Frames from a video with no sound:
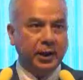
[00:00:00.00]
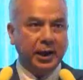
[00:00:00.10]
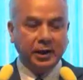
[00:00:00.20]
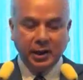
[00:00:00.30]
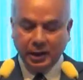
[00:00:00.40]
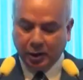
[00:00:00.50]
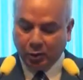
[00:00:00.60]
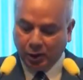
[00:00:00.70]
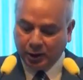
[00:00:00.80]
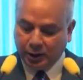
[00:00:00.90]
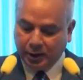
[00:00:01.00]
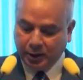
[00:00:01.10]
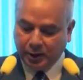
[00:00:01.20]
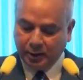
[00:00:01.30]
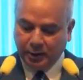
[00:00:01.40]
and inequality
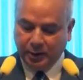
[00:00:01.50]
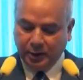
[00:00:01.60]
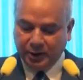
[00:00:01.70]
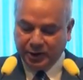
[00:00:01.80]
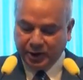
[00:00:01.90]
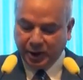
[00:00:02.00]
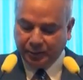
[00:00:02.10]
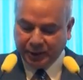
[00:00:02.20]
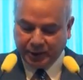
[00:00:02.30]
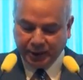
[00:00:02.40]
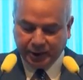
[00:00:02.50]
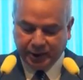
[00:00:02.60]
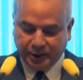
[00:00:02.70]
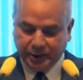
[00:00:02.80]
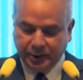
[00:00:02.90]
still
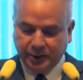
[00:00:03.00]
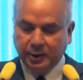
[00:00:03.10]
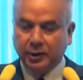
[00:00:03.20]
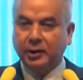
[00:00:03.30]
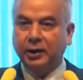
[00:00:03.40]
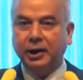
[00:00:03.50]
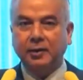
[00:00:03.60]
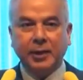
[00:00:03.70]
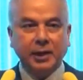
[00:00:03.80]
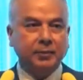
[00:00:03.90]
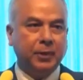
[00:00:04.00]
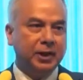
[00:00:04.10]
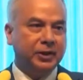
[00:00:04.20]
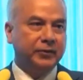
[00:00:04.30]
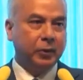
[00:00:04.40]
persist in many
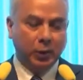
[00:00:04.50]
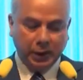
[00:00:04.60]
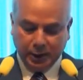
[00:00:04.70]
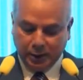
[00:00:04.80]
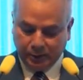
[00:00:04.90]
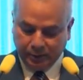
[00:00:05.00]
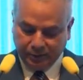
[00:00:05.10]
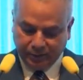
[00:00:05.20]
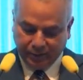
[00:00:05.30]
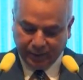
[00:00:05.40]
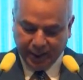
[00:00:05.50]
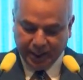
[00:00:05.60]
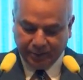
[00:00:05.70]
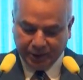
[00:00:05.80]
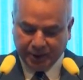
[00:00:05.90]
parts of the world
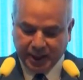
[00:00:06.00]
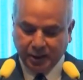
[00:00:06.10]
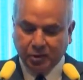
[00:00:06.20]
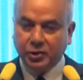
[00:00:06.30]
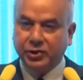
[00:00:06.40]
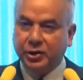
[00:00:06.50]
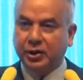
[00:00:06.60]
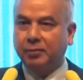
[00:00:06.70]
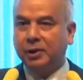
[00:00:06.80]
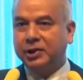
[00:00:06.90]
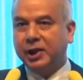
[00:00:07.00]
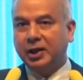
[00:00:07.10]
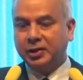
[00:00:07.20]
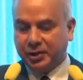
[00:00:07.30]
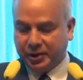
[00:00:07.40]
and present considerable
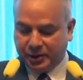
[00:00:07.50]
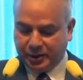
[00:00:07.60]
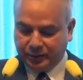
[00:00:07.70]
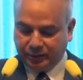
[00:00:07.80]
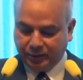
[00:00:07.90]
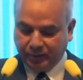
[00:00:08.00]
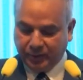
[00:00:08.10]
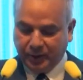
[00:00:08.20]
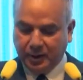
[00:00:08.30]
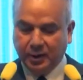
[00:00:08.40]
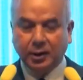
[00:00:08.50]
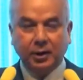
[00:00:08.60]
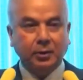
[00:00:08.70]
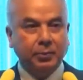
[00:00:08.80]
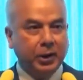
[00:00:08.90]
challenges.
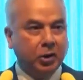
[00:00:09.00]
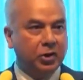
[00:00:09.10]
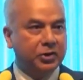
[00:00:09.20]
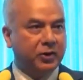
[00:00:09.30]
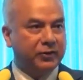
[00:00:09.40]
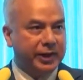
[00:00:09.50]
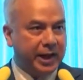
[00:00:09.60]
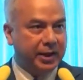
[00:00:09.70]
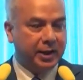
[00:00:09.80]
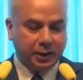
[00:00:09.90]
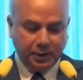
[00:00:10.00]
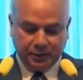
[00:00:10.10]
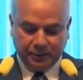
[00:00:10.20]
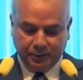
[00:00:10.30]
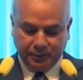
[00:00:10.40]
Because of gender,
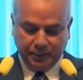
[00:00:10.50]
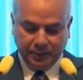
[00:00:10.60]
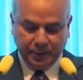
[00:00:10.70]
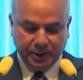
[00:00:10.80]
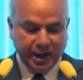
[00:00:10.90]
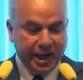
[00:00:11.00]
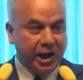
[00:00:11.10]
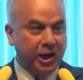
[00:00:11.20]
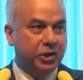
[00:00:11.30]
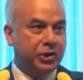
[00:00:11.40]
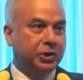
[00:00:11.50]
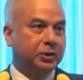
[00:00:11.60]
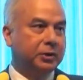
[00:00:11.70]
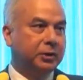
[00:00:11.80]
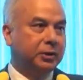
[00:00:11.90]
age,
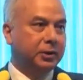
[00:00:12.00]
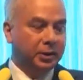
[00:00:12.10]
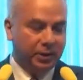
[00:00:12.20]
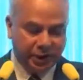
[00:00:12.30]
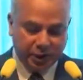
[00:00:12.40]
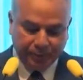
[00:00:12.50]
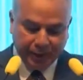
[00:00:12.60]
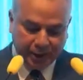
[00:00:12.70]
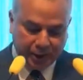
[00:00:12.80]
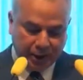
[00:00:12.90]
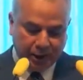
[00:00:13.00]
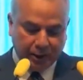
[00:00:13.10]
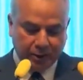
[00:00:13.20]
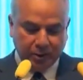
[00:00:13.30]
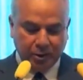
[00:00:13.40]
disability,
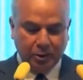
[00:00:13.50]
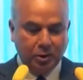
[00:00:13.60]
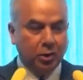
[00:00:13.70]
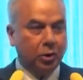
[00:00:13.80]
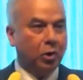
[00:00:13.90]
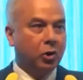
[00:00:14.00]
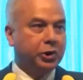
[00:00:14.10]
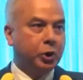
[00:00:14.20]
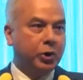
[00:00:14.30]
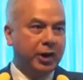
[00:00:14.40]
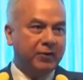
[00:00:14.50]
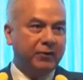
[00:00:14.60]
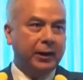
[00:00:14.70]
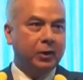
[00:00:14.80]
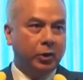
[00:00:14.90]
or
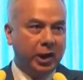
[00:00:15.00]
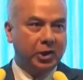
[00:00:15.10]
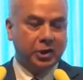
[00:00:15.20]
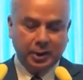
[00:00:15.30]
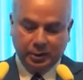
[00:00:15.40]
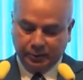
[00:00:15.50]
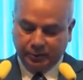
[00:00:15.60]
geographic location,